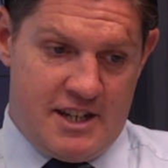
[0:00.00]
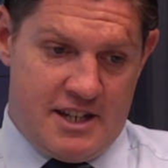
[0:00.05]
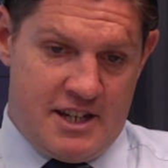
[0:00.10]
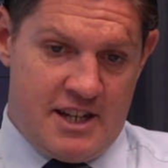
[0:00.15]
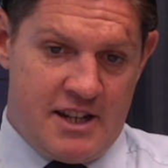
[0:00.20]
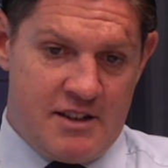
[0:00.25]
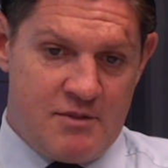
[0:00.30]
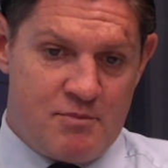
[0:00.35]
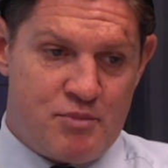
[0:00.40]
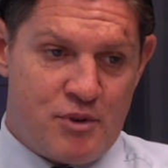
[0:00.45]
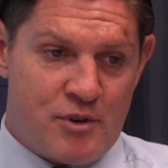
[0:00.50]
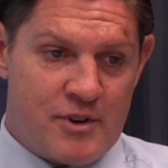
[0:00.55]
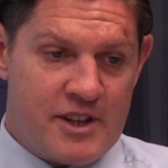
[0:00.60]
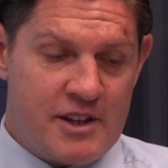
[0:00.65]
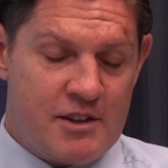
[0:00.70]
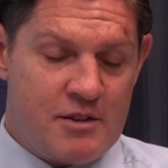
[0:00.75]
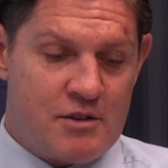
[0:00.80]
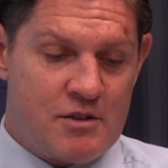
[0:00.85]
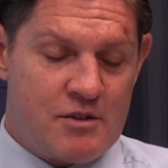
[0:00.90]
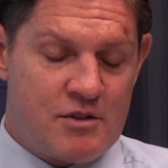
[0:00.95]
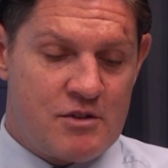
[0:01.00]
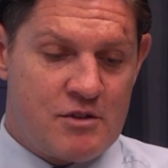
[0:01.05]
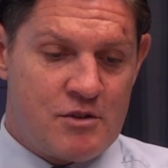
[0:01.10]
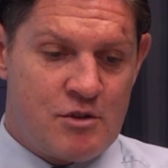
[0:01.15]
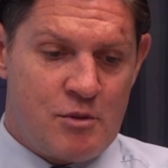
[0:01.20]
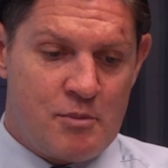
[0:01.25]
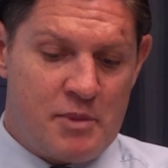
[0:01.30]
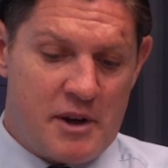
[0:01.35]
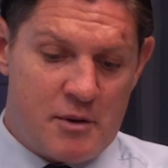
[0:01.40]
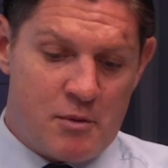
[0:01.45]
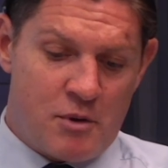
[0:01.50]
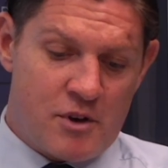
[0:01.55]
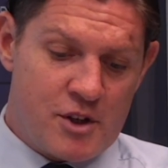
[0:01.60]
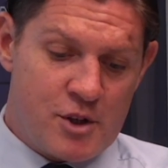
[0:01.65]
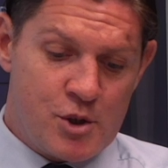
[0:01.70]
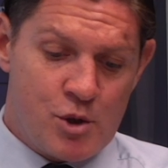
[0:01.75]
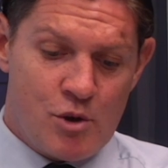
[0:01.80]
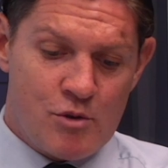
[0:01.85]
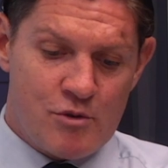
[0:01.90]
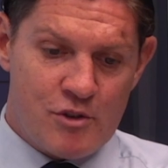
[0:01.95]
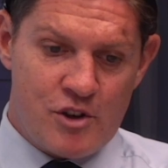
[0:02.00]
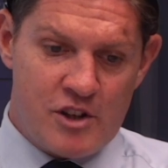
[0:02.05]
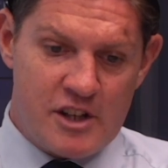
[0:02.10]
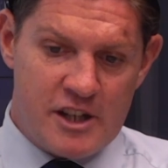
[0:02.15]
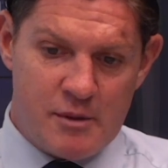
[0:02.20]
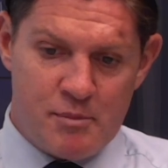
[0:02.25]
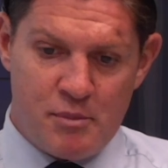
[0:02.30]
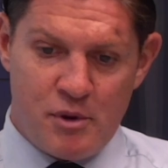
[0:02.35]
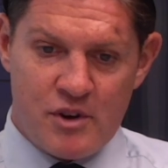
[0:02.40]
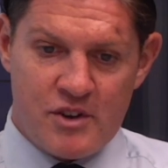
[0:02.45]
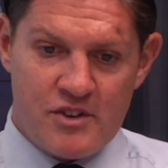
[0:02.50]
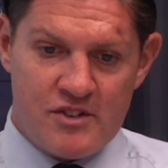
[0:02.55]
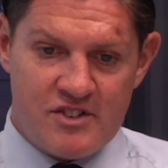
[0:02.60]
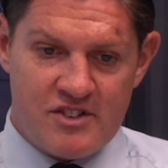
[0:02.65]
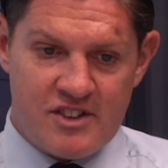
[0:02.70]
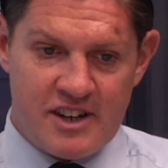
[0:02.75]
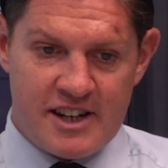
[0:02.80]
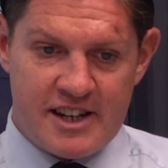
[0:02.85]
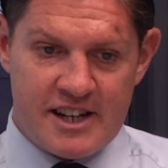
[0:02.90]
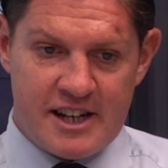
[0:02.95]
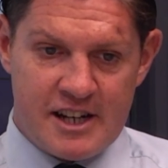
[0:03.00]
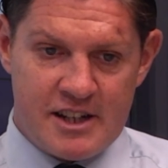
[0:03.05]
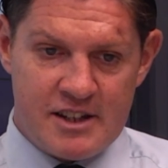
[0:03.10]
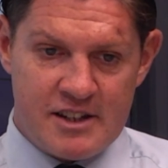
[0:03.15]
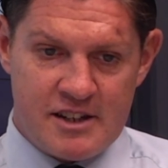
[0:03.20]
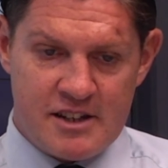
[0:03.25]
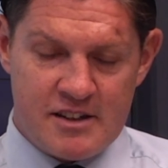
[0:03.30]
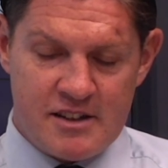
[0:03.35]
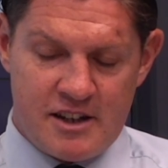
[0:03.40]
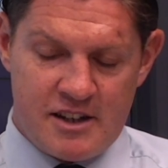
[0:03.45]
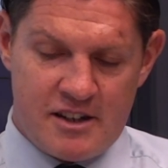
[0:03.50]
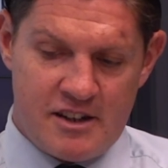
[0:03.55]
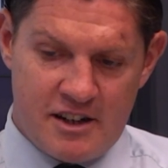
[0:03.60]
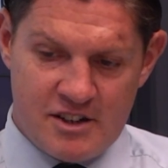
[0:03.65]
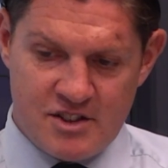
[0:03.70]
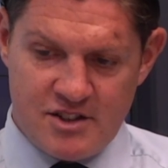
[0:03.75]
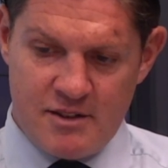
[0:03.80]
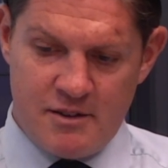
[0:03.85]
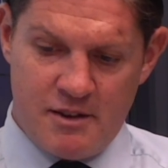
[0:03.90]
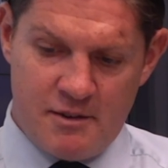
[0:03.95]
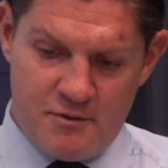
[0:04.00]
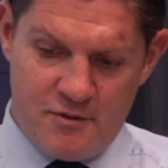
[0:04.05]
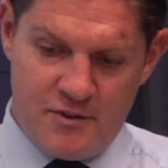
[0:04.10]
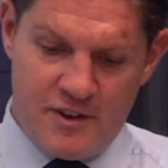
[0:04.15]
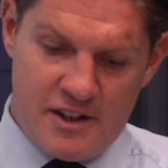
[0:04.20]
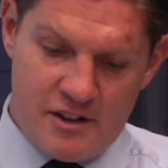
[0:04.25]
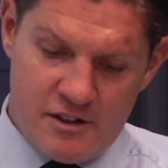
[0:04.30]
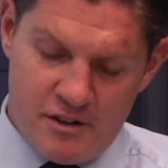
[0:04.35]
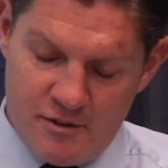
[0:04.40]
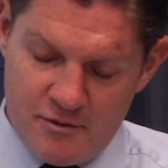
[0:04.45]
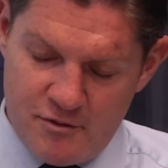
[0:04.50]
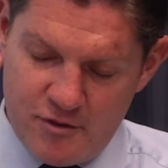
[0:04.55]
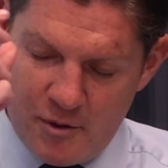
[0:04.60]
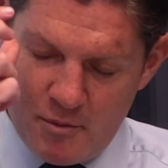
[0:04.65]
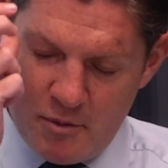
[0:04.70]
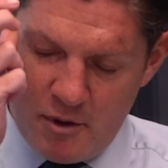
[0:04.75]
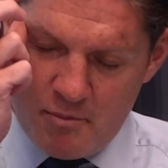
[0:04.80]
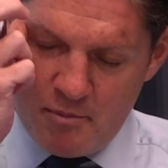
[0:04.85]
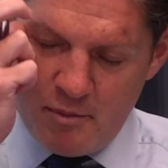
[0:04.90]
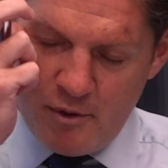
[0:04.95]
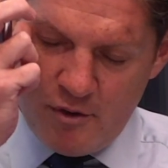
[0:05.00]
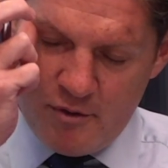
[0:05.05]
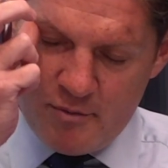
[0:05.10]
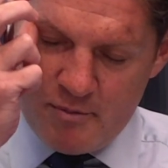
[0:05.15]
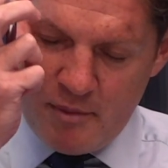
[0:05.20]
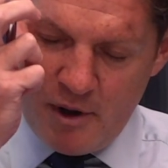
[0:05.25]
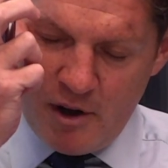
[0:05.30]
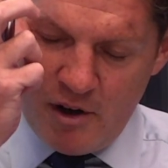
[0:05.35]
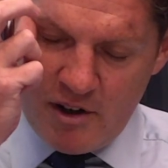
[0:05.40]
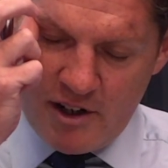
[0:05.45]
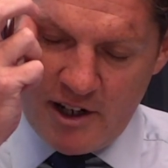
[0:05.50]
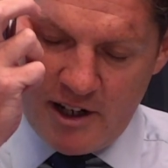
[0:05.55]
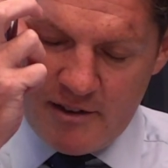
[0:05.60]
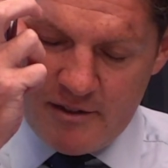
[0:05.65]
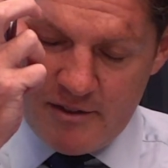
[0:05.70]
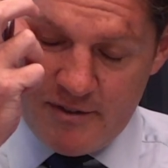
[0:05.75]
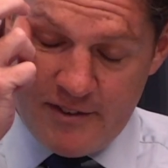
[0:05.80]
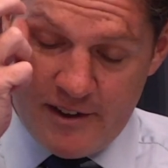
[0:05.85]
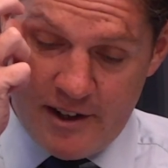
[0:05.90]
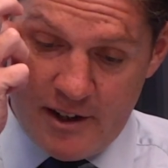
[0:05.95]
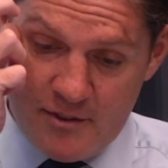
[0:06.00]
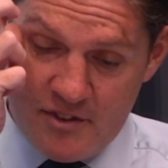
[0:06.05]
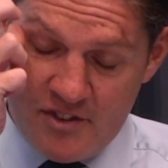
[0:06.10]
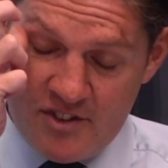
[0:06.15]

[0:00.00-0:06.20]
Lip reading: And probably going back to one of your earlier points, Diane, and actually then feeding on from what both Mark and Phil have